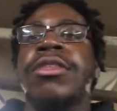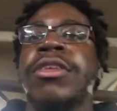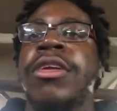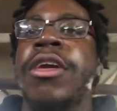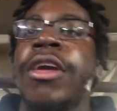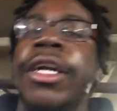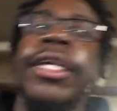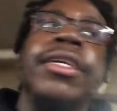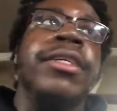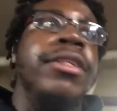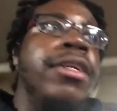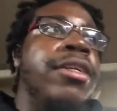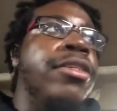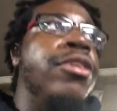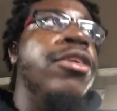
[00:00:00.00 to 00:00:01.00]
the car,
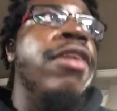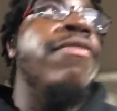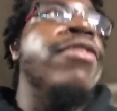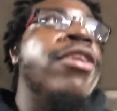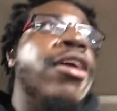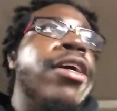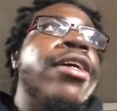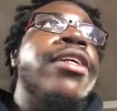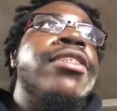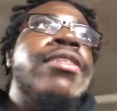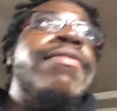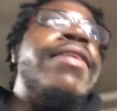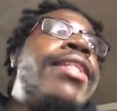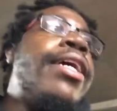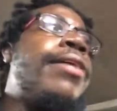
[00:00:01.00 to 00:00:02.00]
turn off the car and
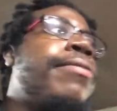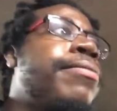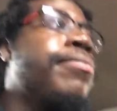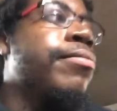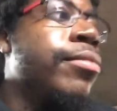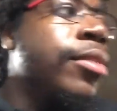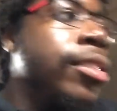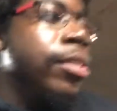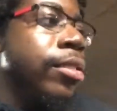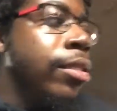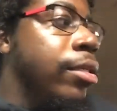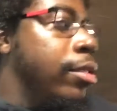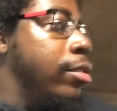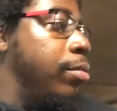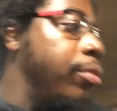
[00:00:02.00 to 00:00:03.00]
stuff like that.
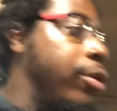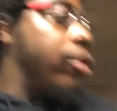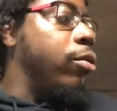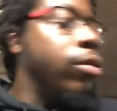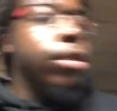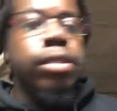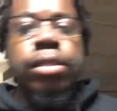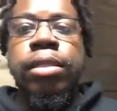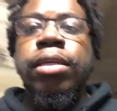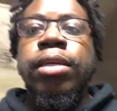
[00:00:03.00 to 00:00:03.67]
It's pretty cool.